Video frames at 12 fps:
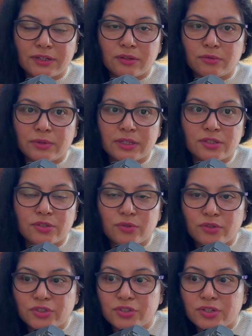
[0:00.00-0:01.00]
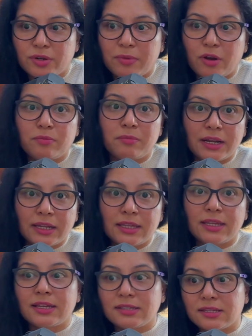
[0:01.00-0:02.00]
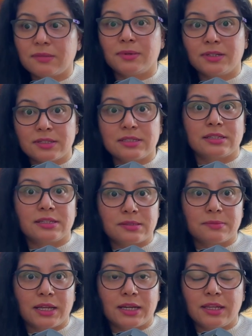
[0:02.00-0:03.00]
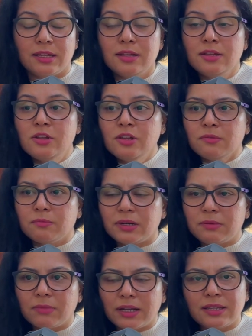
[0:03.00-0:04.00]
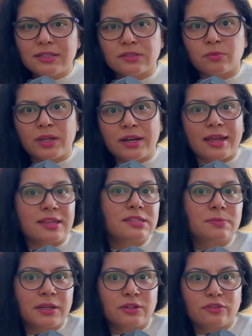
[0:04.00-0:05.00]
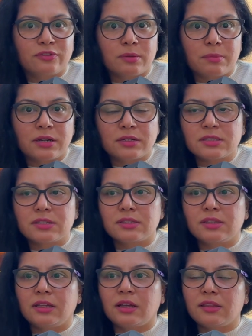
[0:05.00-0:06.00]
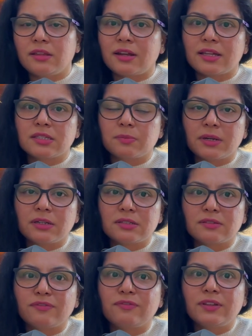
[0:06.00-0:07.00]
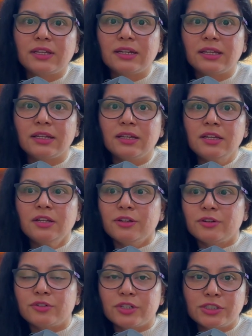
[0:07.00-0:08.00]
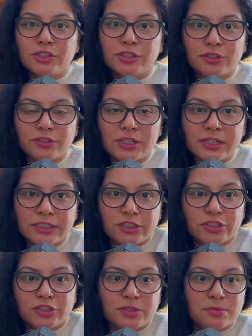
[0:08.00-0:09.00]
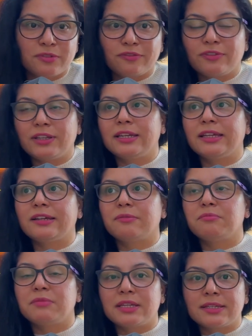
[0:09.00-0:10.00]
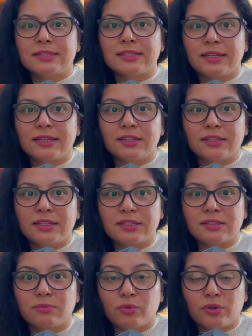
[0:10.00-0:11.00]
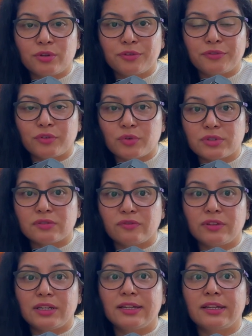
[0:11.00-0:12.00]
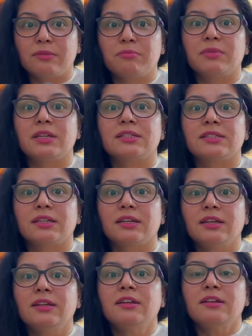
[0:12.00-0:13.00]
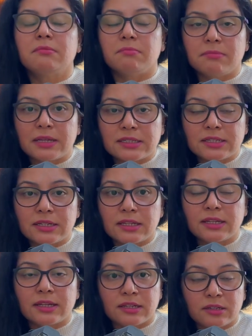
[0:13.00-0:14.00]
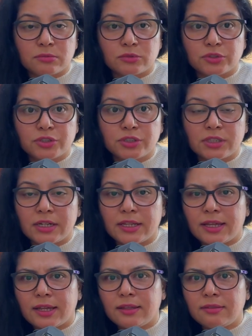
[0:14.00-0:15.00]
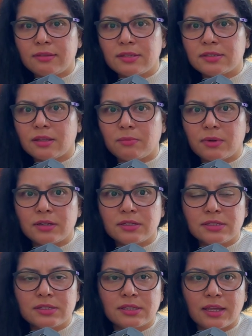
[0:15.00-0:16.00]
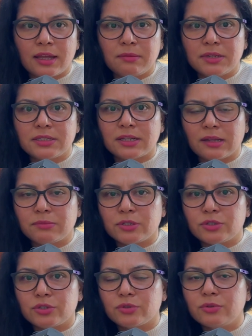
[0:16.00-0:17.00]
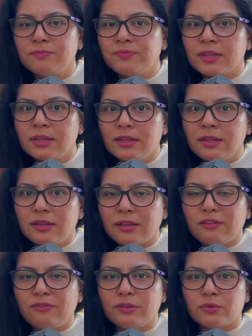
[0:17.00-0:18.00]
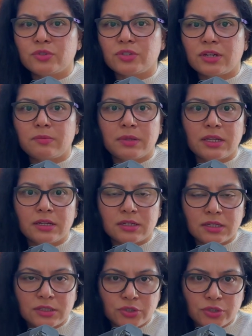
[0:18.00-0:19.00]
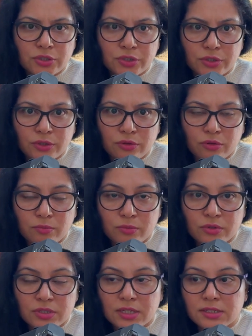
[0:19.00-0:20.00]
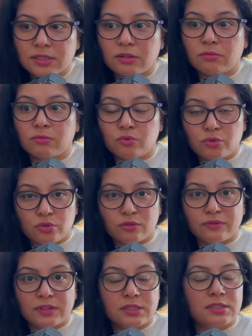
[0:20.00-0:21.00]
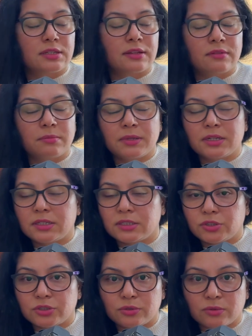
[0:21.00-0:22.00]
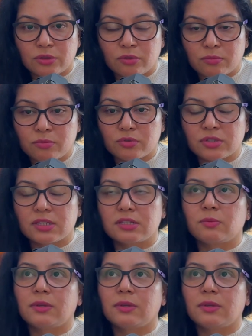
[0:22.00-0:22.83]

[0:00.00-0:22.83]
Now, it's not just about money. Yes, abundance is money, but money is one aspect of abundance. The other aspect is feeling rich in your relationships, feeling amazing in this body of yours, feeling amazing mentally and emotionally. And this abundance can be tapped into if you start paying attention to your thought process. Now, most of us never pay attention to our thought process.